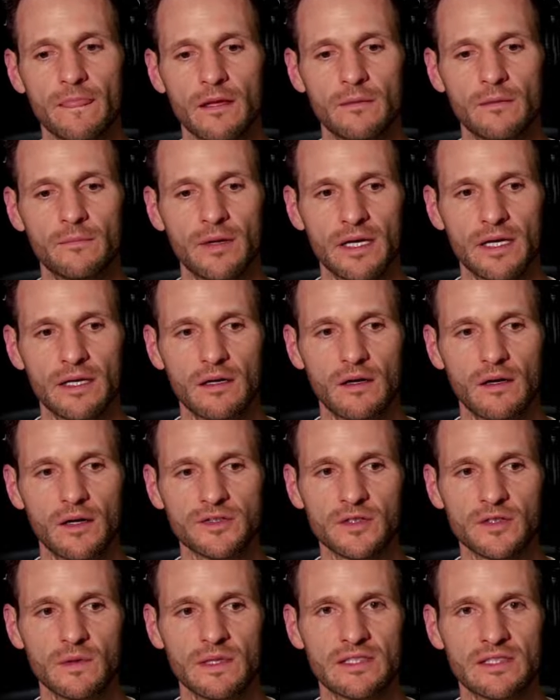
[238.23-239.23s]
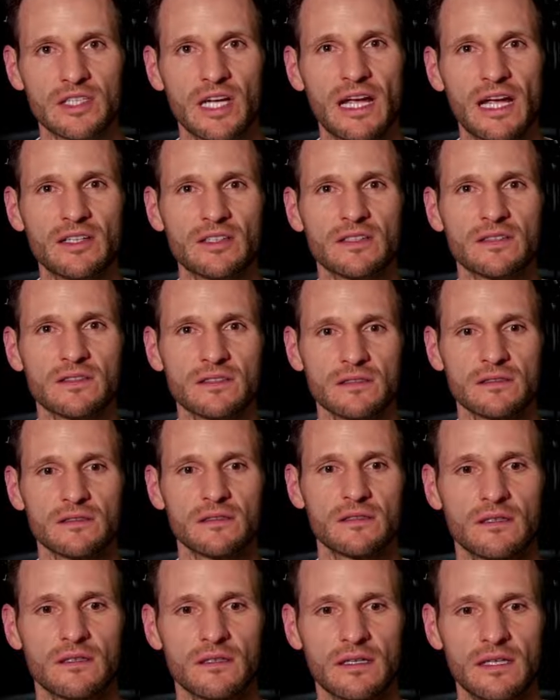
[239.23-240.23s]
but also it changes
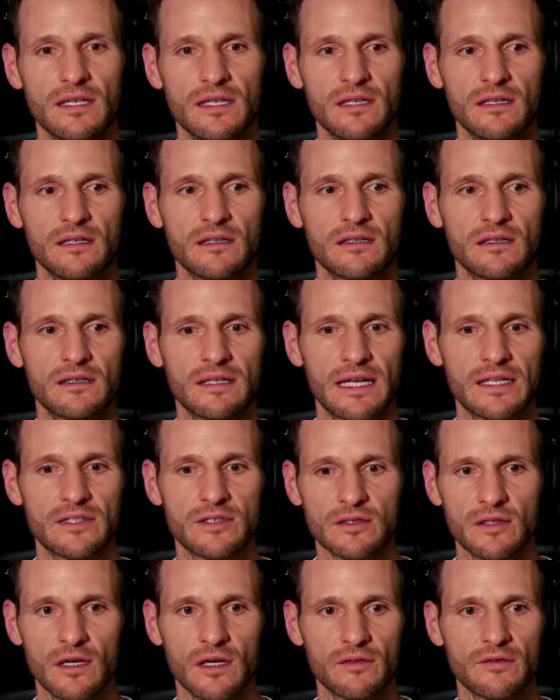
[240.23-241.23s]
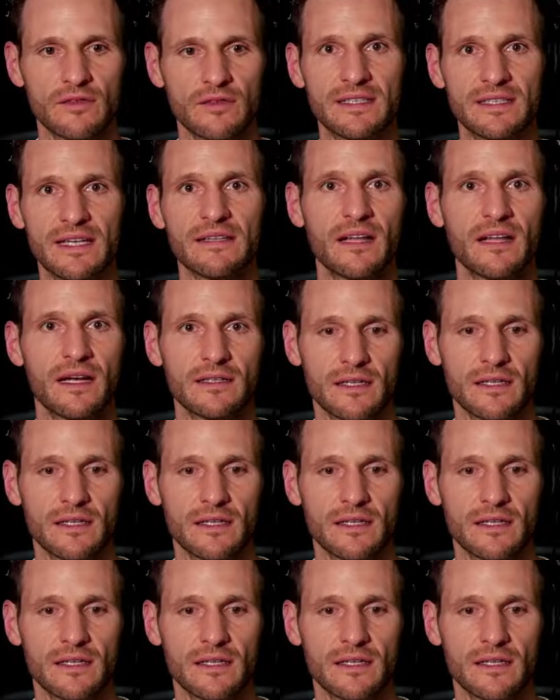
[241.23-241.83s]
the nature of the deadline.